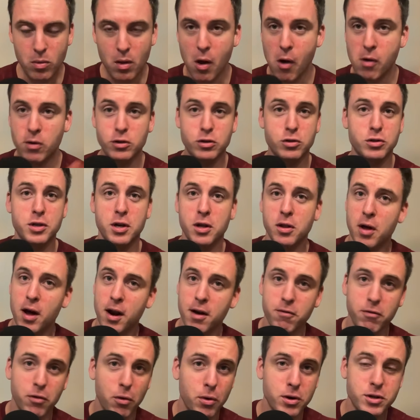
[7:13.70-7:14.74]
You see a lot of
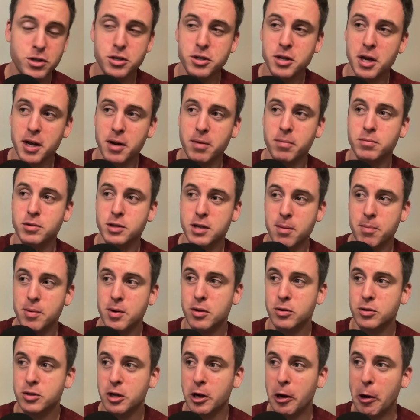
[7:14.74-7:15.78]
Florida State
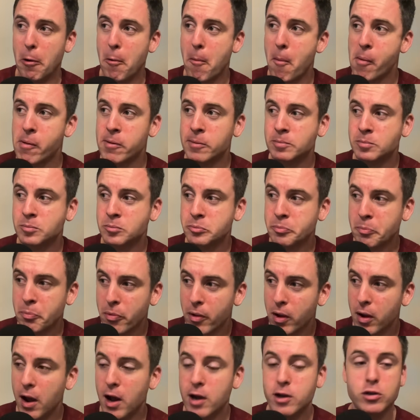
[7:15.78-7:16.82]
Seminoles gear.
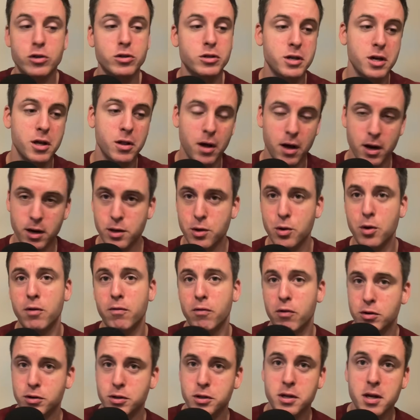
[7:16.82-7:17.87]
And you see a lot of
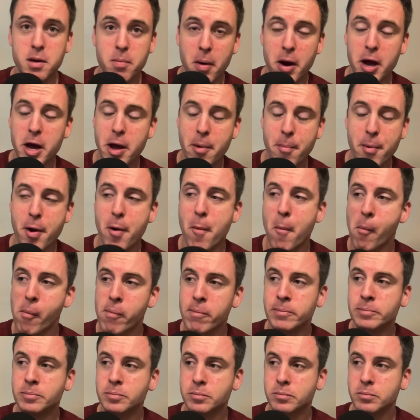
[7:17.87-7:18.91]
University of Miami,
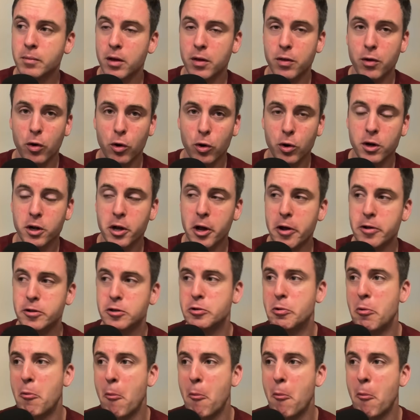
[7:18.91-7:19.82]
the Hurricanes.